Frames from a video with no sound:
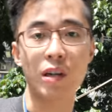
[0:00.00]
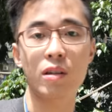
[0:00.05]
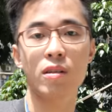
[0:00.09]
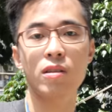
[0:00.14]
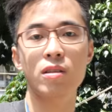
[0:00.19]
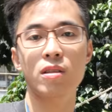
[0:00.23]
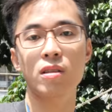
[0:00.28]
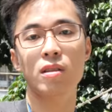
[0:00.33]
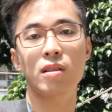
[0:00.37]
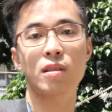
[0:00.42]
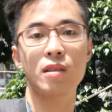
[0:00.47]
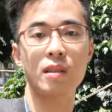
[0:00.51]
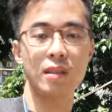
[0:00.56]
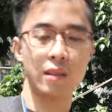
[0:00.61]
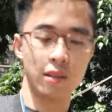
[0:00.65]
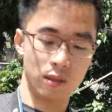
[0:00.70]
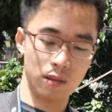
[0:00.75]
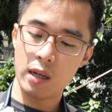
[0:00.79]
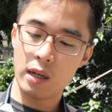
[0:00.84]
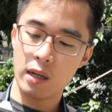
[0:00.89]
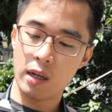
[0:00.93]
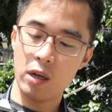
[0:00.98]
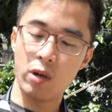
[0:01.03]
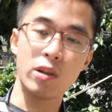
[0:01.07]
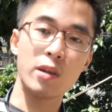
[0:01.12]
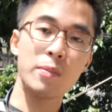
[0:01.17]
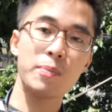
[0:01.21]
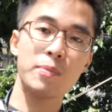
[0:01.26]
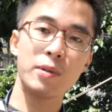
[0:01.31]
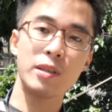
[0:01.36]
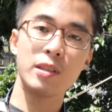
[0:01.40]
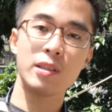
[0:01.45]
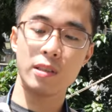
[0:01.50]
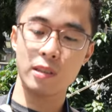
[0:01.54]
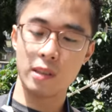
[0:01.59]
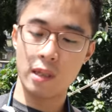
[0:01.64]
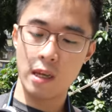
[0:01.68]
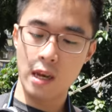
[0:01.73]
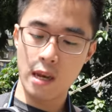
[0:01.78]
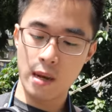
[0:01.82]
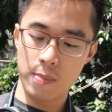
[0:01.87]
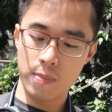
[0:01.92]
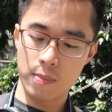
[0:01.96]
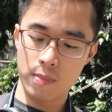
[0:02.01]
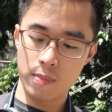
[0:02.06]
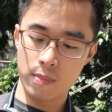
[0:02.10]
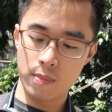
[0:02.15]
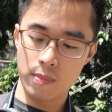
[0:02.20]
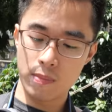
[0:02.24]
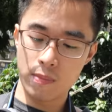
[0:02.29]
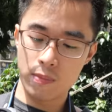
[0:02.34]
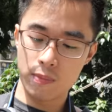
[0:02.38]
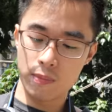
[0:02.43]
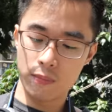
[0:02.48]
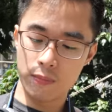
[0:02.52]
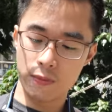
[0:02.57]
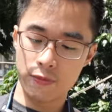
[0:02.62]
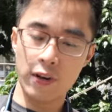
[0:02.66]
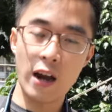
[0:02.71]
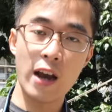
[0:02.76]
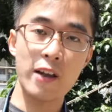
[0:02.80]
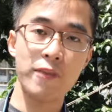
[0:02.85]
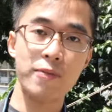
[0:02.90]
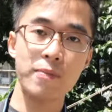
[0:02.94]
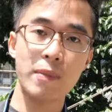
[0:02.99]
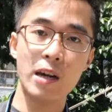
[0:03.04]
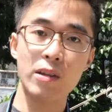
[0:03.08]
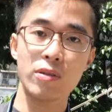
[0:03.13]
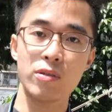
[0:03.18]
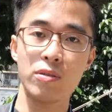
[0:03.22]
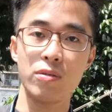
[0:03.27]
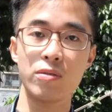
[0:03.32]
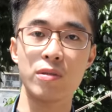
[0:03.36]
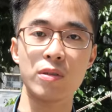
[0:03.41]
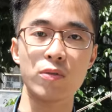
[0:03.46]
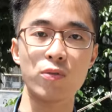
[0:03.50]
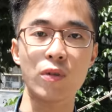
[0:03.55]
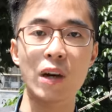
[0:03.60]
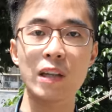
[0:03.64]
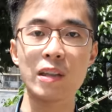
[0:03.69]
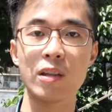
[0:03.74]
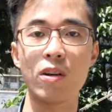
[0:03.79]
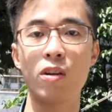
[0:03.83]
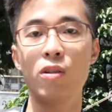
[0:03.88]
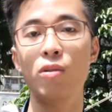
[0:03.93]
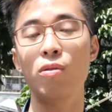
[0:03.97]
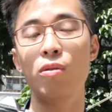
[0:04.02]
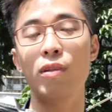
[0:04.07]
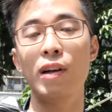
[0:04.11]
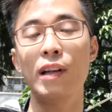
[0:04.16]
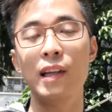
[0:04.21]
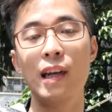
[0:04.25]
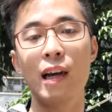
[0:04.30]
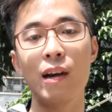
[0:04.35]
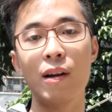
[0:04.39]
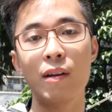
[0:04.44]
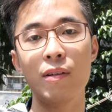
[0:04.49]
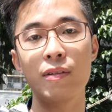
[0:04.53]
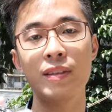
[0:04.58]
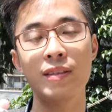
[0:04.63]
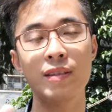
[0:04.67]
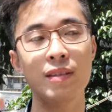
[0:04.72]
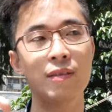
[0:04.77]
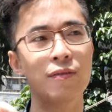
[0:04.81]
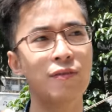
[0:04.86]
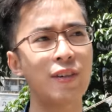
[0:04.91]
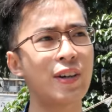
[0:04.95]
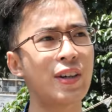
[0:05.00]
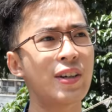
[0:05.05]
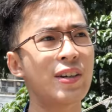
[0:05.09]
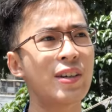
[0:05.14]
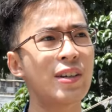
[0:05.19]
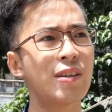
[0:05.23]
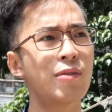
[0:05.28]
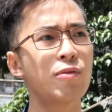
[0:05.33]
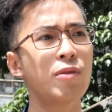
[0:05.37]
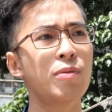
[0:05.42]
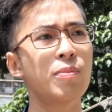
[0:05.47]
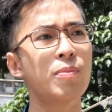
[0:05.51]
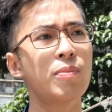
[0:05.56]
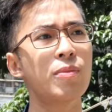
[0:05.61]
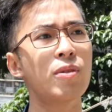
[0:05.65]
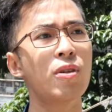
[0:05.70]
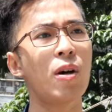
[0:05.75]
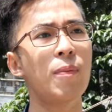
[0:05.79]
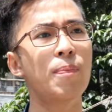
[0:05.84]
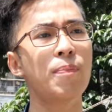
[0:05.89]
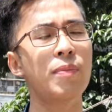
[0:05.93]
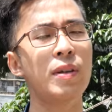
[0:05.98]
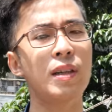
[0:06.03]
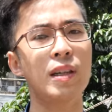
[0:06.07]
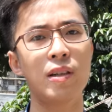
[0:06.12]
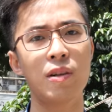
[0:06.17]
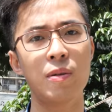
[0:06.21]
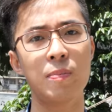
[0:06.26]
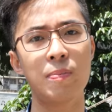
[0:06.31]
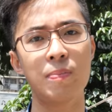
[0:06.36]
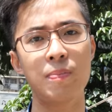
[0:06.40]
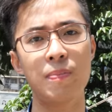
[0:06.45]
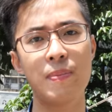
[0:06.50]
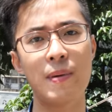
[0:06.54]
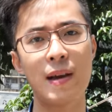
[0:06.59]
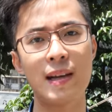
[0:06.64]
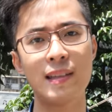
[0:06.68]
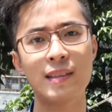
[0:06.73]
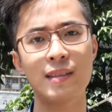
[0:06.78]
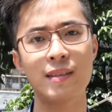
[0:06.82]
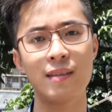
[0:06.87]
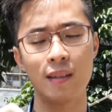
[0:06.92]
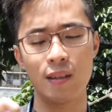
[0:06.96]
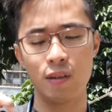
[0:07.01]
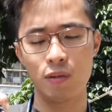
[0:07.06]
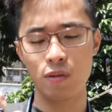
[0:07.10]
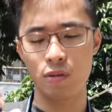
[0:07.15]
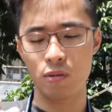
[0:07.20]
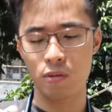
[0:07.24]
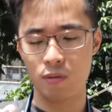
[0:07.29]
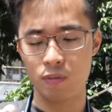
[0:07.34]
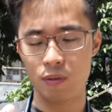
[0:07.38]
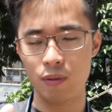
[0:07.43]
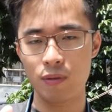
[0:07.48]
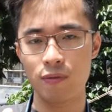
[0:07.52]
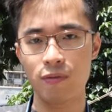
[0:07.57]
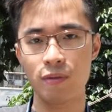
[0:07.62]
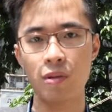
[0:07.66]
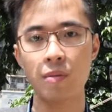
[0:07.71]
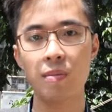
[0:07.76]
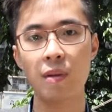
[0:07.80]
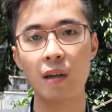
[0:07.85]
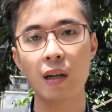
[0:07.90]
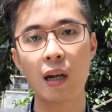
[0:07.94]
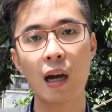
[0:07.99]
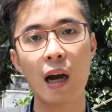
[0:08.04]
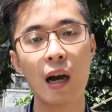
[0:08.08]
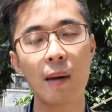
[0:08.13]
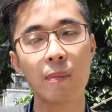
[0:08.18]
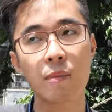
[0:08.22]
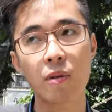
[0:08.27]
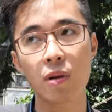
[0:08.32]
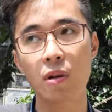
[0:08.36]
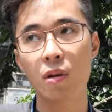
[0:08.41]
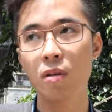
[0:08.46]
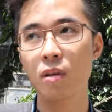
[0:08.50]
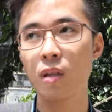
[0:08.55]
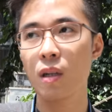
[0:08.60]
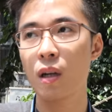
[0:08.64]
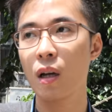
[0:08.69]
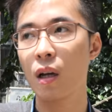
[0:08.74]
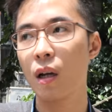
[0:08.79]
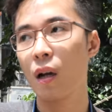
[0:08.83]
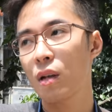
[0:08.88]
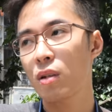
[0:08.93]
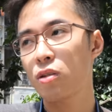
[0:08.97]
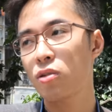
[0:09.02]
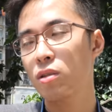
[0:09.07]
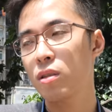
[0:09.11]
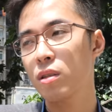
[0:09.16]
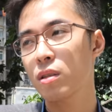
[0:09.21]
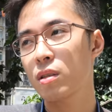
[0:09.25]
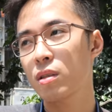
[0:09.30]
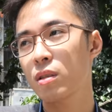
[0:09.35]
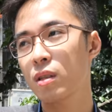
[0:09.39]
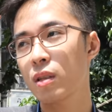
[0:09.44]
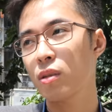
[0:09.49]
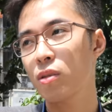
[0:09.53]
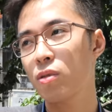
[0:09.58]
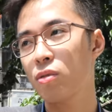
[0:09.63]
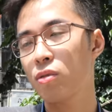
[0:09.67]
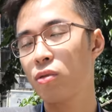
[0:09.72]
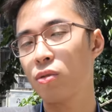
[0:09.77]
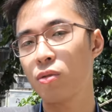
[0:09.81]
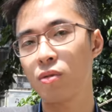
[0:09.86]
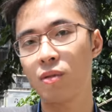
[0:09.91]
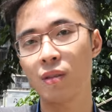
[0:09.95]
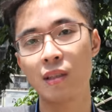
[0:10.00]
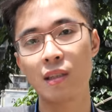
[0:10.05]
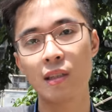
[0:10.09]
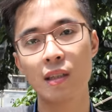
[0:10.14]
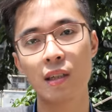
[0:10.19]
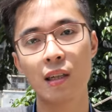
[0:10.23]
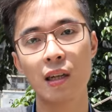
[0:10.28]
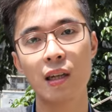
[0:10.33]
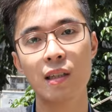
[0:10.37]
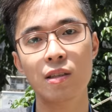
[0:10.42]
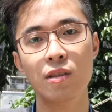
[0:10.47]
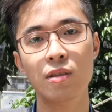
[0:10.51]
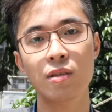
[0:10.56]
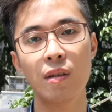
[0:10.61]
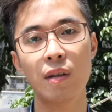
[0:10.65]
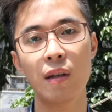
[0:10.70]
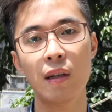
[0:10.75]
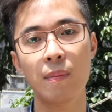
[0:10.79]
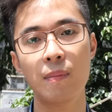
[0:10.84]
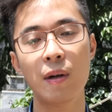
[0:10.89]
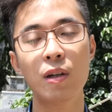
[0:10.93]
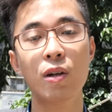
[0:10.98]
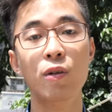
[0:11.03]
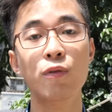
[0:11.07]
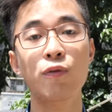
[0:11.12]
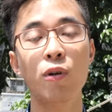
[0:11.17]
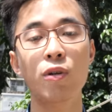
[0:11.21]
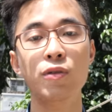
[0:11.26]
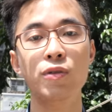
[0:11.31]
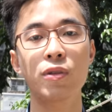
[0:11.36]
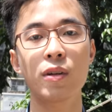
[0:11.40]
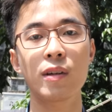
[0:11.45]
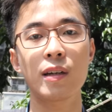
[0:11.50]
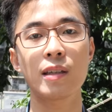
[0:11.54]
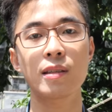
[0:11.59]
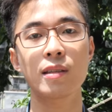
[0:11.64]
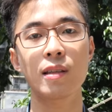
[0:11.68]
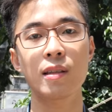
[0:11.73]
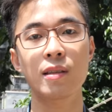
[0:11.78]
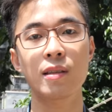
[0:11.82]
because this Olympus E-M5 Mark II is rather old and I figured it would not be the best thing to review but I'm gonna just to discuss Micro Four Third as a